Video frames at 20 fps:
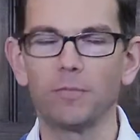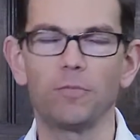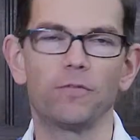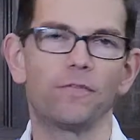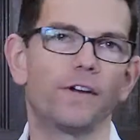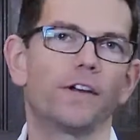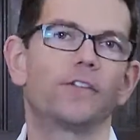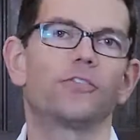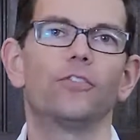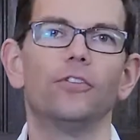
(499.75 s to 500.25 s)

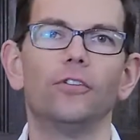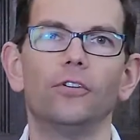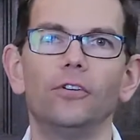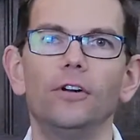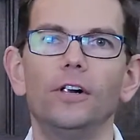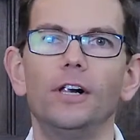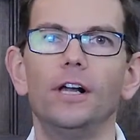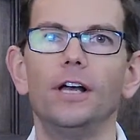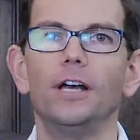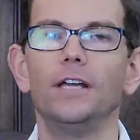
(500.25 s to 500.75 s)
professional
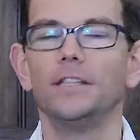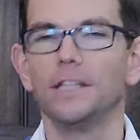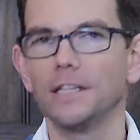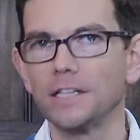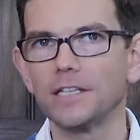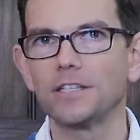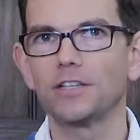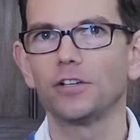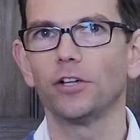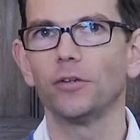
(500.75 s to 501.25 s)

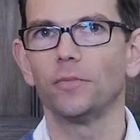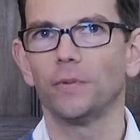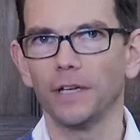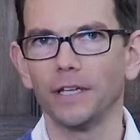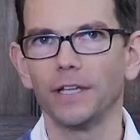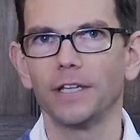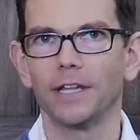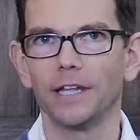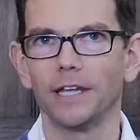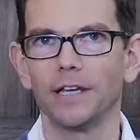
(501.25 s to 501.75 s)
digital
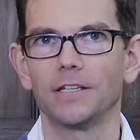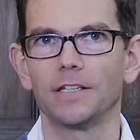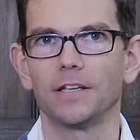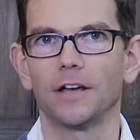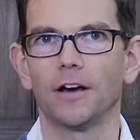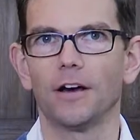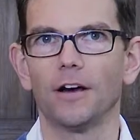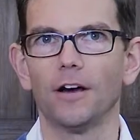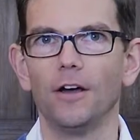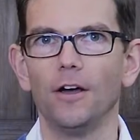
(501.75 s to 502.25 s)
opinion leaders
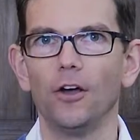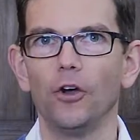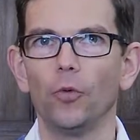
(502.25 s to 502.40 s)
are.